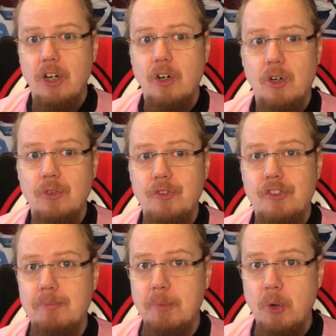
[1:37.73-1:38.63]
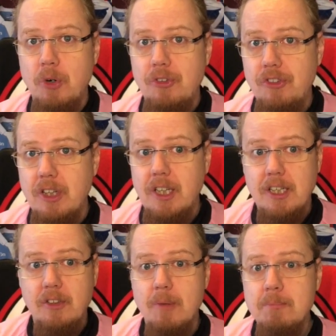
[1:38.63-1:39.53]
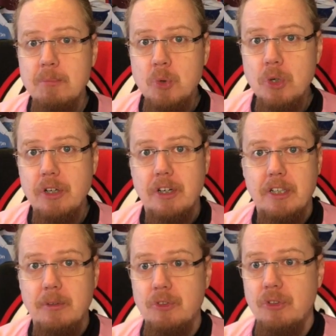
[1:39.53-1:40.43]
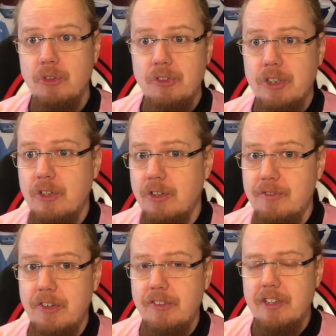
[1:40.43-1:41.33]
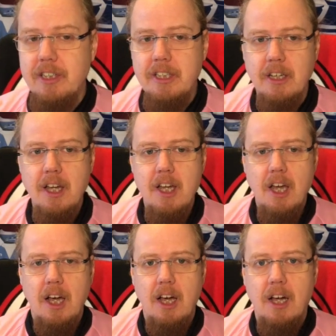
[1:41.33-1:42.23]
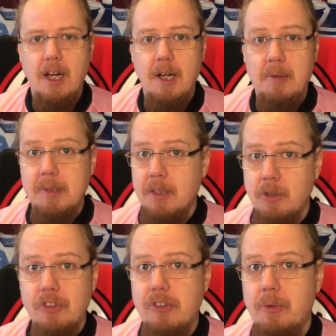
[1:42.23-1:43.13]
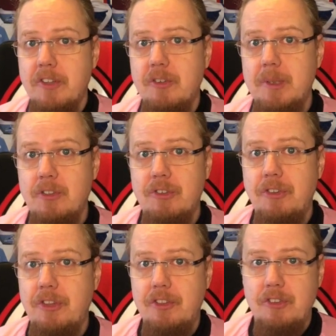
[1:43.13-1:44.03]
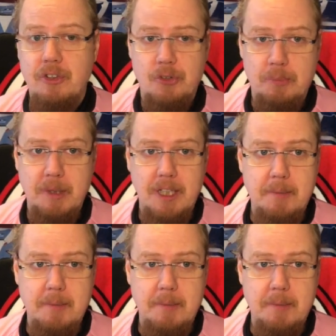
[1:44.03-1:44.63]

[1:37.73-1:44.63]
of Spurs at Mura. That was also in the Conference League, uh, but there were also quite some interesting things in Europa League.